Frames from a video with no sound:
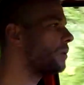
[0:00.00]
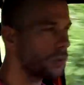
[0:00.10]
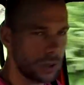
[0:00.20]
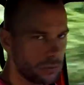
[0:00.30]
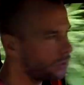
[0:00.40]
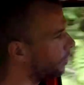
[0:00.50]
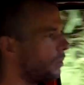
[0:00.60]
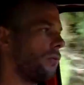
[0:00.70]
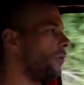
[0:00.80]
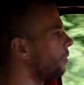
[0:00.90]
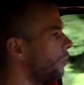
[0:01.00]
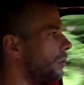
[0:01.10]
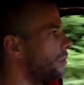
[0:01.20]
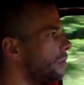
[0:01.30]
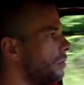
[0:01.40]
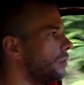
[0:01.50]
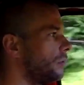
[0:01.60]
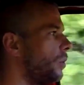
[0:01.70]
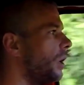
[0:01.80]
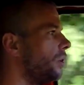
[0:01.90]
were never known for
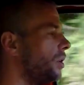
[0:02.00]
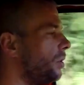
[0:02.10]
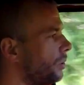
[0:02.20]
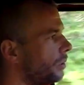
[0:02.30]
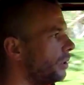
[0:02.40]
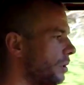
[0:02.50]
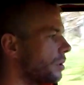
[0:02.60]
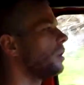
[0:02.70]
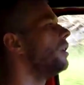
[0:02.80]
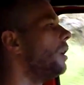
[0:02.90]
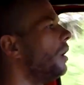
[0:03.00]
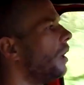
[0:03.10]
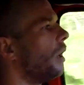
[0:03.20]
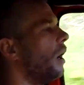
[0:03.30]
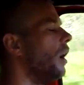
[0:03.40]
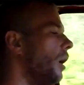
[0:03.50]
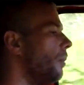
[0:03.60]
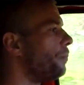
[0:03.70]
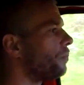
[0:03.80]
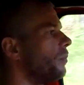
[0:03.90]
quality interiors.
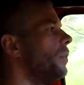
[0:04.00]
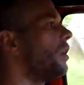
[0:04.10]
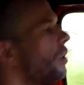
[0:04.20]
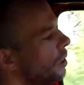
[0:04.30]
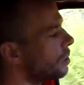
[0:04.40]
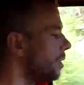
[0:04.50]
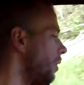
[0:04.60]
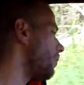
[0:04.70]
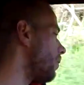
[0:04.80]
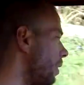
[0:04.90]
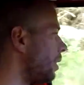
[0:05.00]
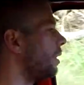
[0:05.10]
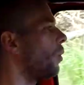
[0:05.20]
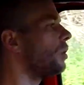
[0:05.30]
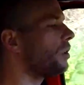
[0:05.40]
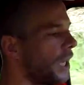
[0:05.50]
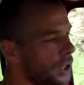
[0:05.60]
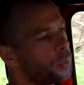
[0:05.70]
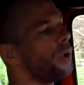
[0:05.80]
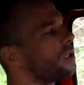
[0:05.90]
Because all the
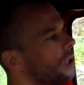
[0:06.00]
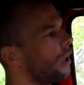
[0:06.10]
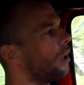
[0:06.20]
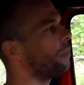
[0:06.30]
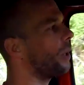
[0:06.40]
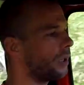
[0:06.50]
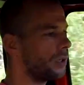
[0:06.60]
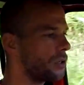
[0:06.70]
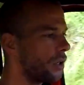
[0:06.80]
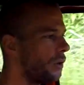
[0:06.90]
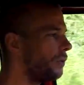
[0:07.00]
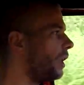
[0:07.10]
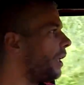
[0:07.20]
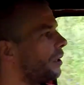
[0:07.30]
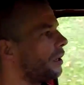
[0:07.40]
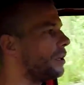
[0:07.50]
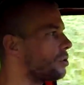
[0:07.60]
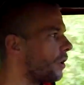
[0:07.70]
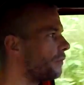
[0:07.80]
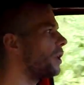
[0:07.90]
touch points are a lot better. There's a lot of leather and
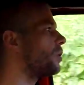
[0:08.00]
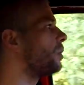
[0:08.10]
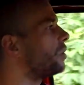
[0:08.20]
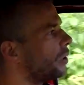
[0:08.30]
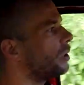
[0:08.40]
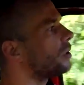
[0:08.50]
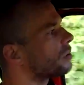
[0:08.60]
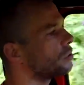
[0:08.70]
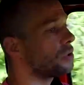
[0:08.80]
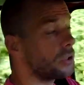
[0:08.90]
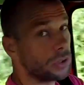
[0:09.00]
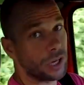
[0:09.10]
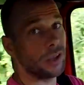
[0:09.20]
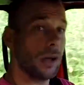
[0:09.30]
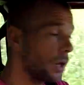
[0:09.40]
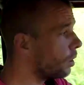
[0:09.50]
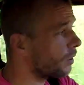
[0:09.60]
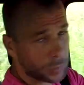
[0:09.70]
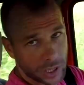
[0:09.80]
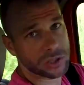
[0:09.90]
soft touch materials. You still get a lot
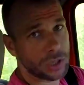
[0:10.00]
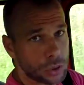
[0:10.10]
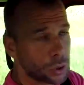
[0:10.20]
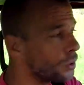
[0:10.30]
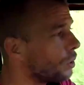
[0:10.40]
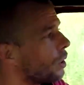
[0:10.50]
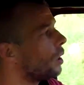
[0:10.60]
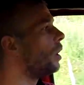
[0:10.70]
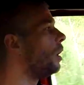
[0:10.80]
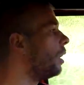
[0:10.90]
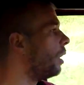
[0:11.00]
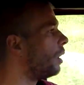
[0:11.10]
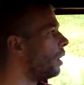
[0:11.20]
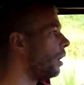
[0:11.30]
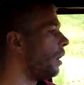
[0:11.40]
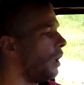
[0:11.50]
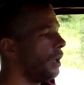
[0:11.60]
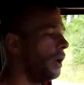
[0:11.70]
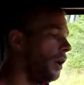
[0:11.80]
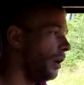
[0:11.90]
of plastics too,
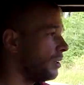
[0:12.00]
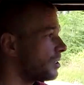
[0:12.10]
and